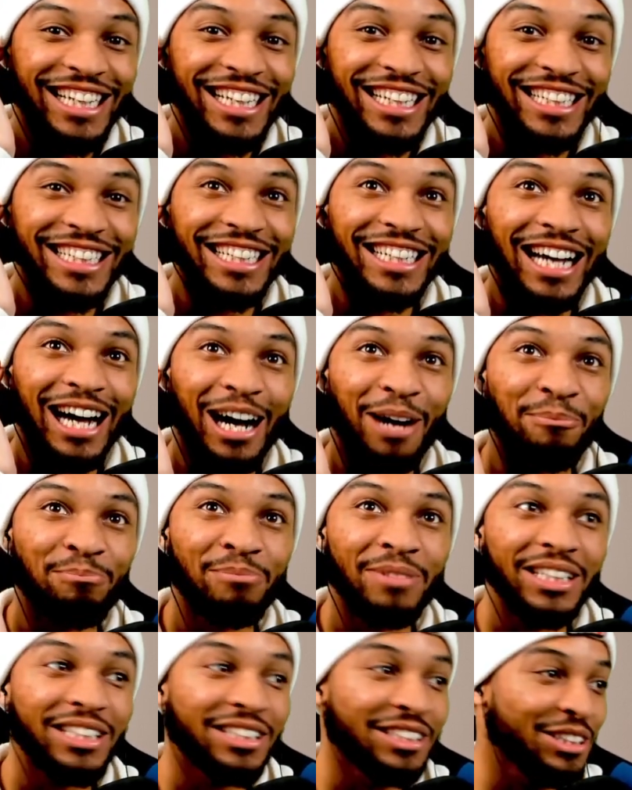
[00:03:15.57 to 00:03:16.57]
He got
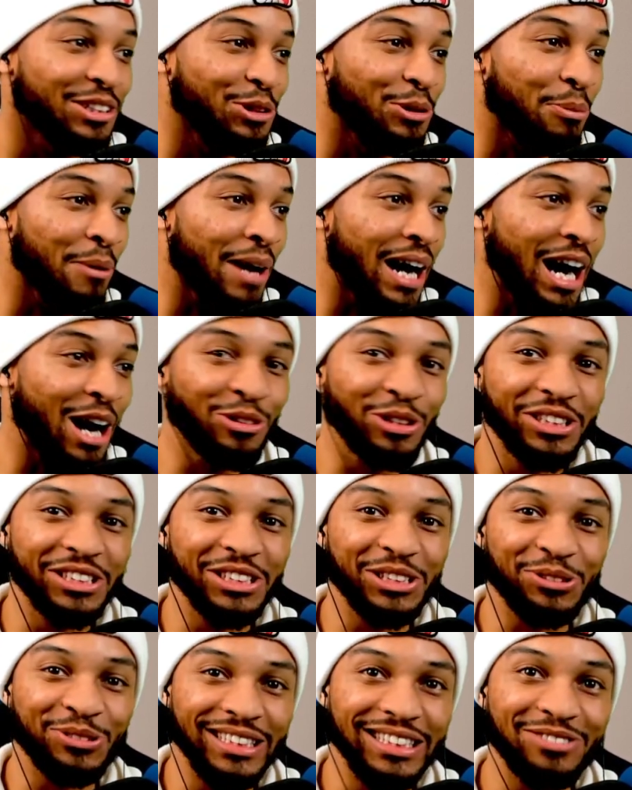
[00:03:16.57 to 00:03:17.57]
mystical powers?
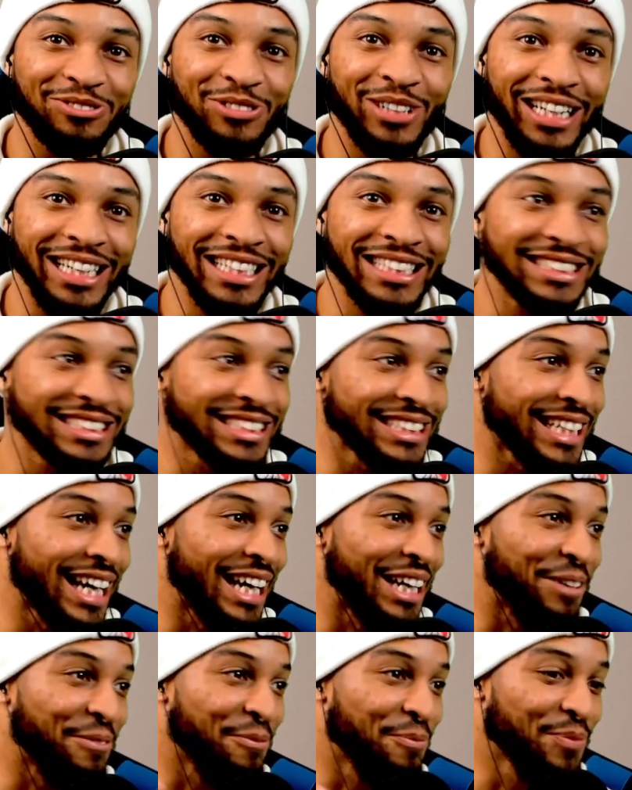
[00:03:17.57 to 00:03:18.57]
What is
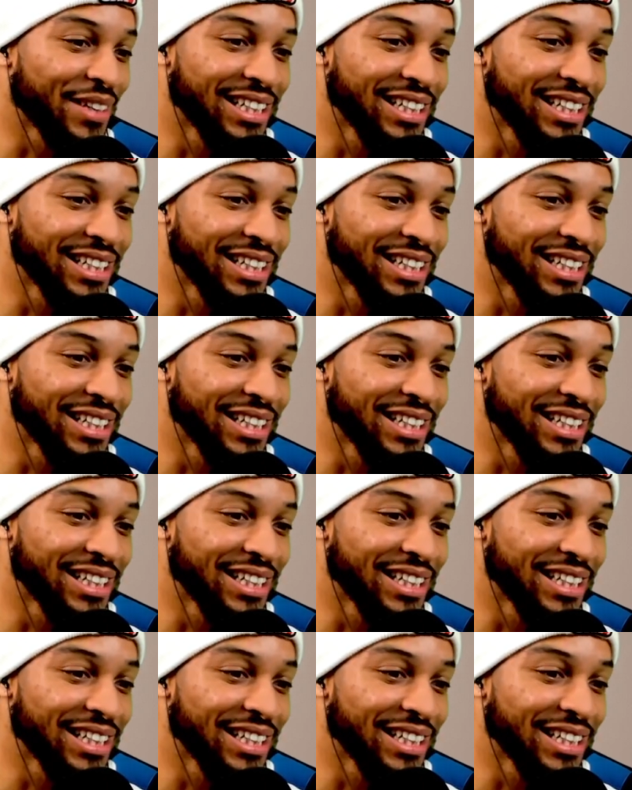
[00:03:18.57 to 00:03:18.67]
that?